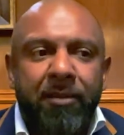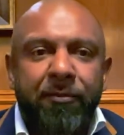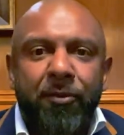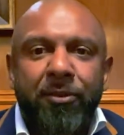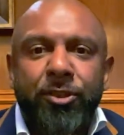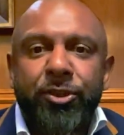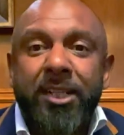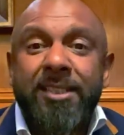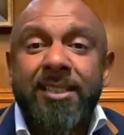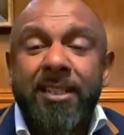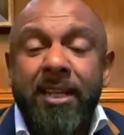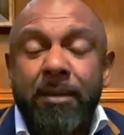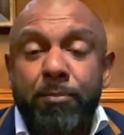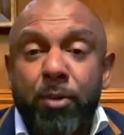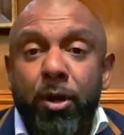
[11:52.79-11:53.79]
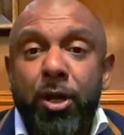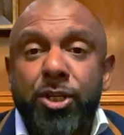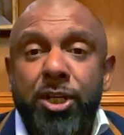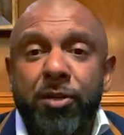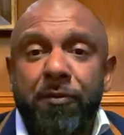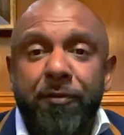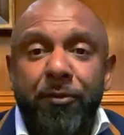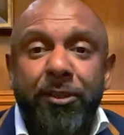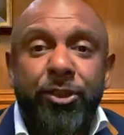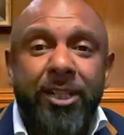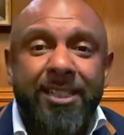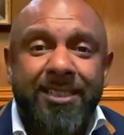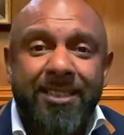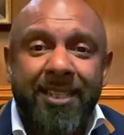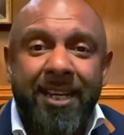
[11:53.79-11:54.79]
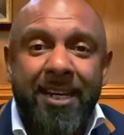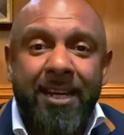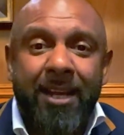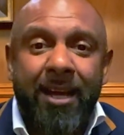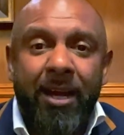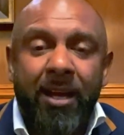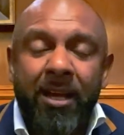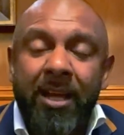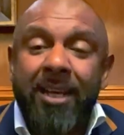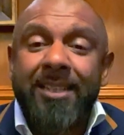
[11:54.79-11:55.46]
If you're interested in merging or if you're interested in